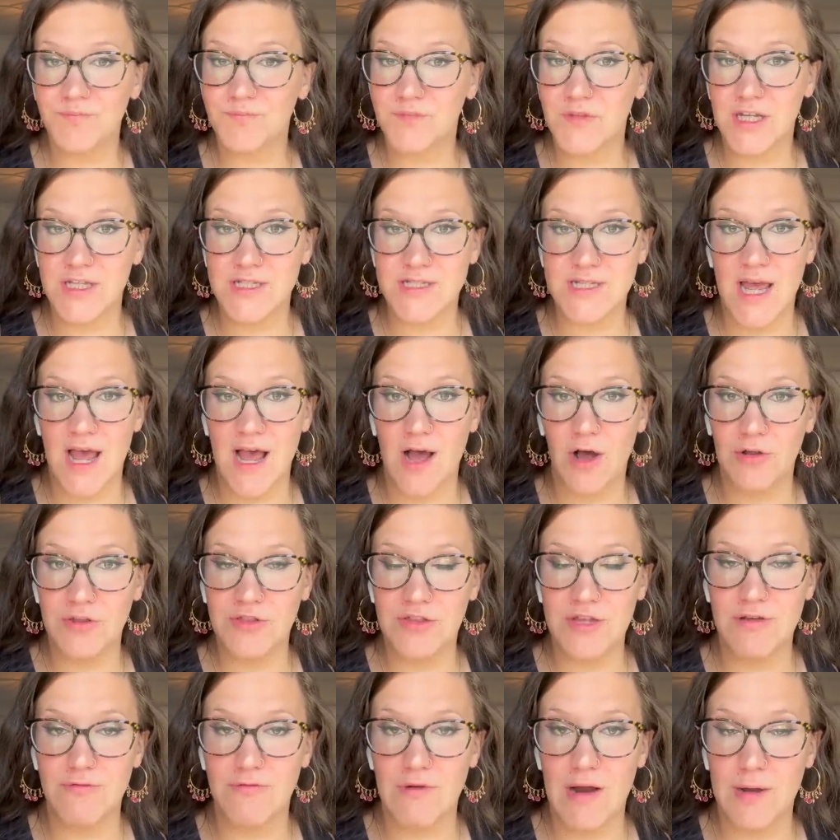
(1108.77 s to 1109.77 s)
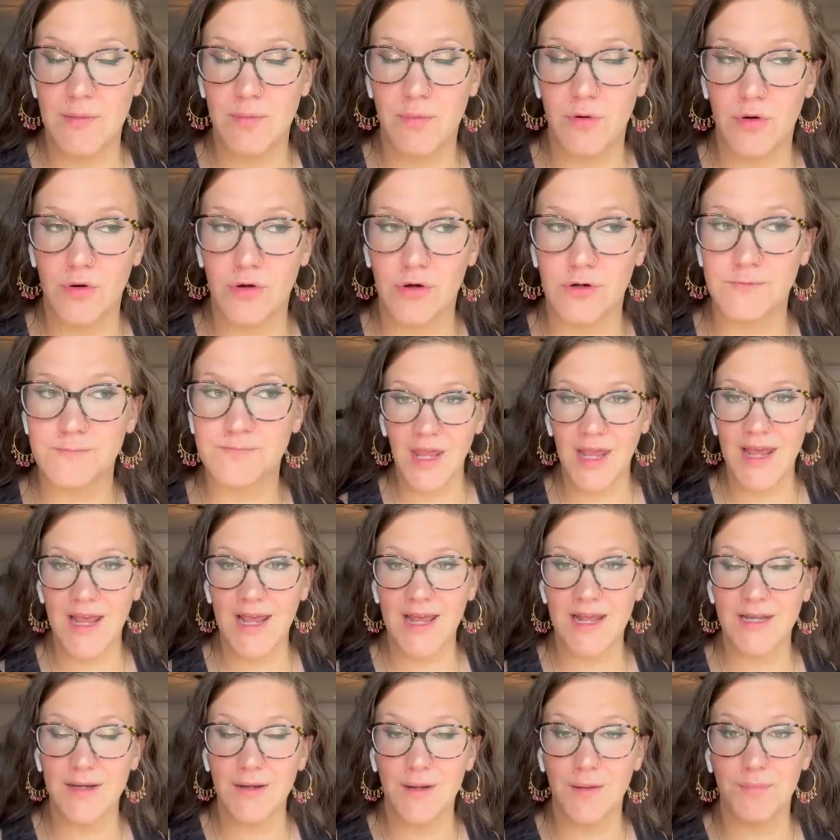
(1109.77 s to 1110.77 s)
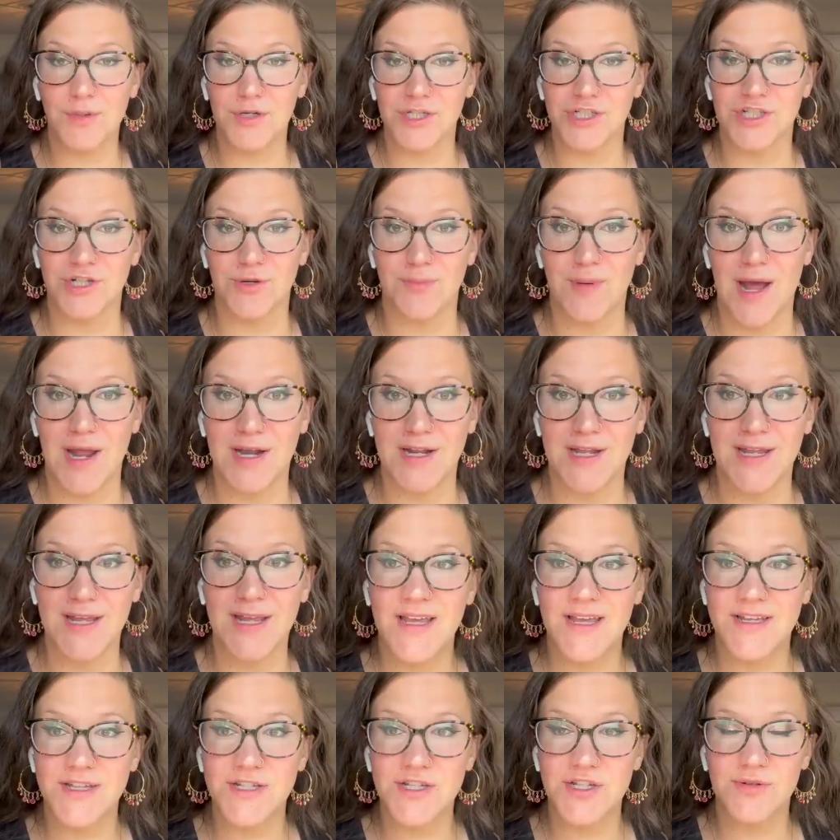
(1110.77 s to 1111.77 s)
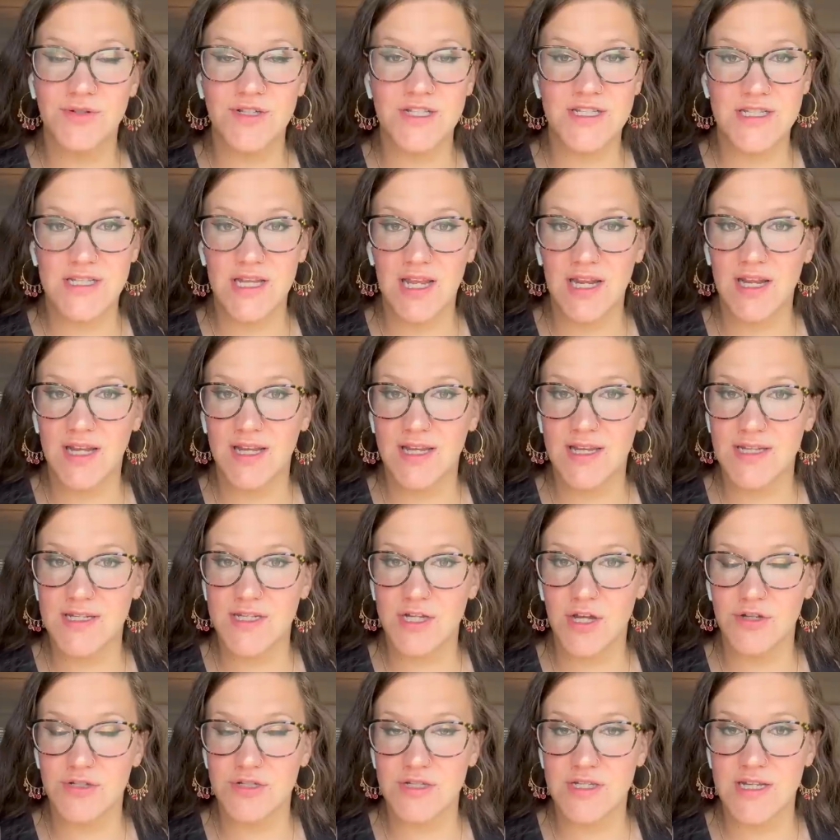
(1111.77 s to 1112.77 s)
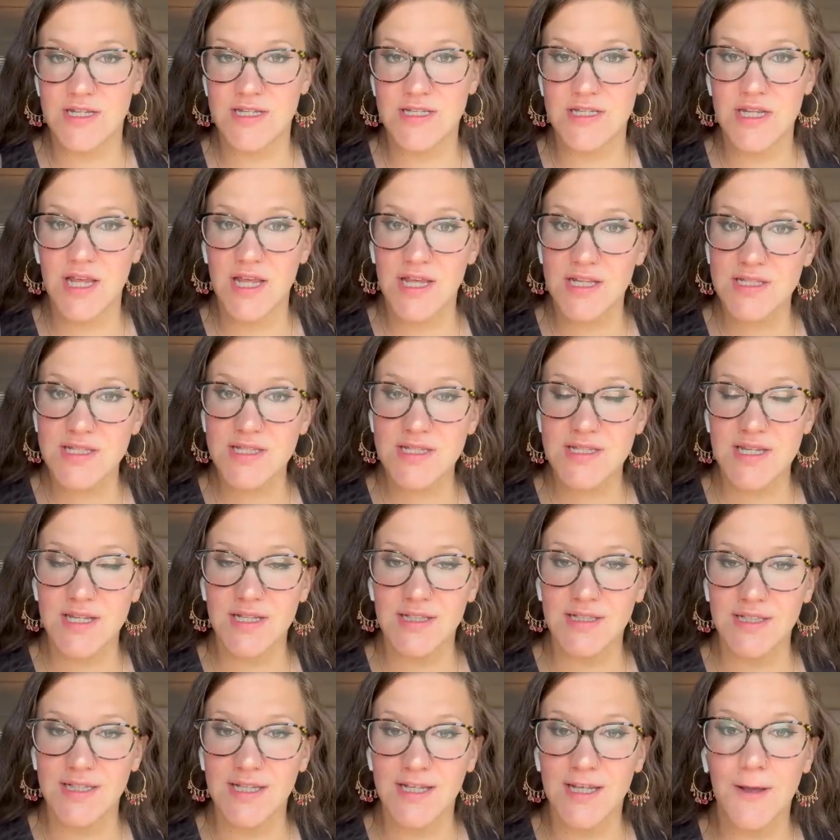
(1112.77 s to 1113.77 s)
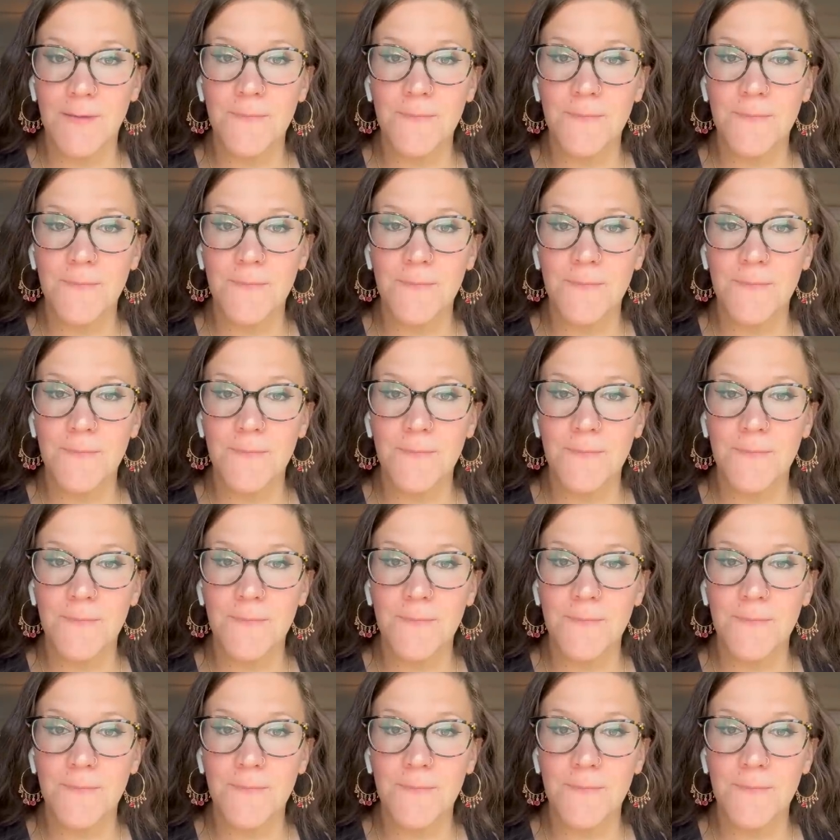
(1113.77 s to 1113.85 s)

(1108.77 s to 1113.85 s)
It's a healthy Red Bull and puts your body into a state of ketosis instantly.